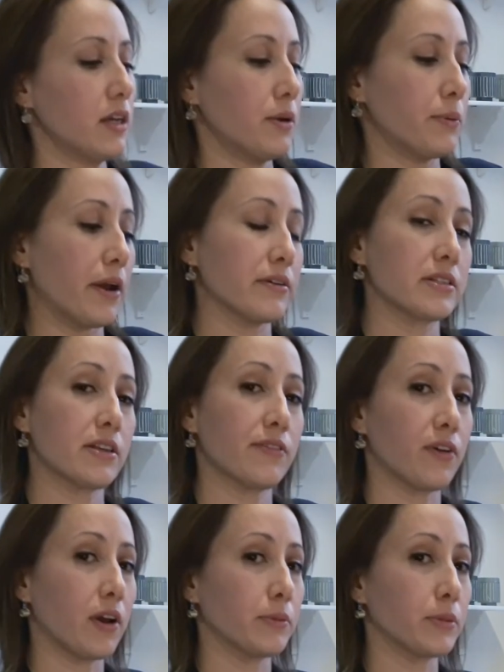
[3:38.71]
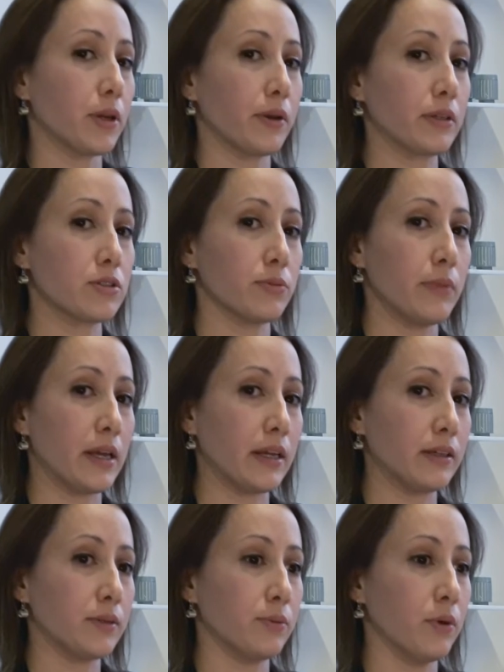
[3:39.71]
Whereas if I'm going to
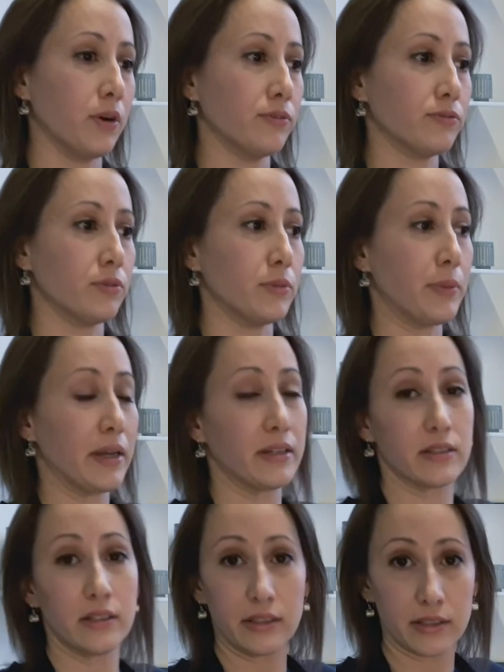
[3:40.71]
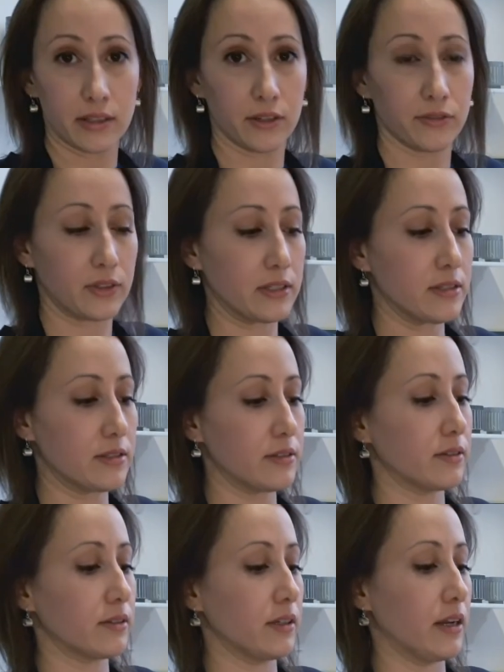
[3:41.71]
make one from the painterly surface
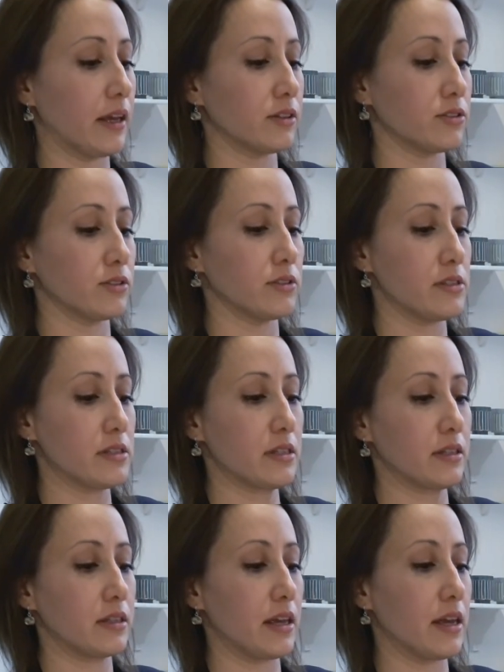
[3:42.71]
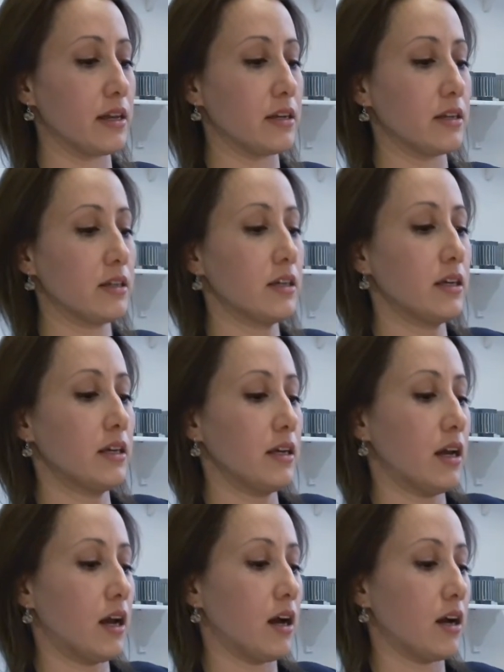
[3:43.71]
collections, then
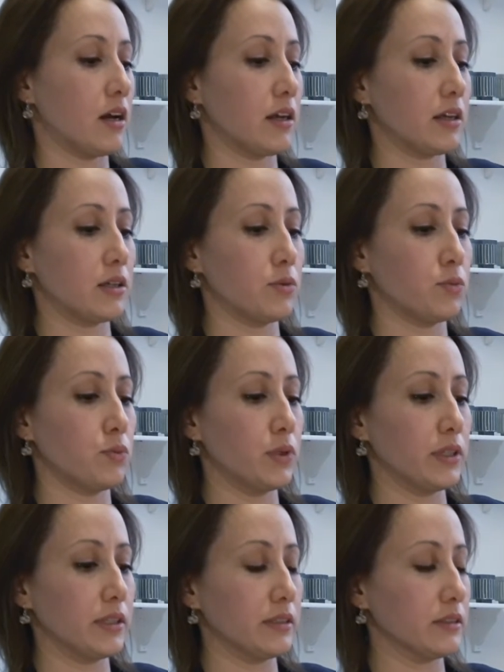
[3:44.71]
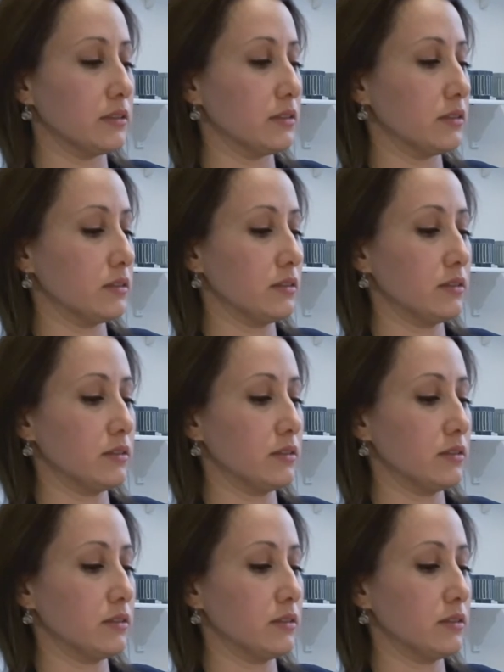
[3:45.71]
I will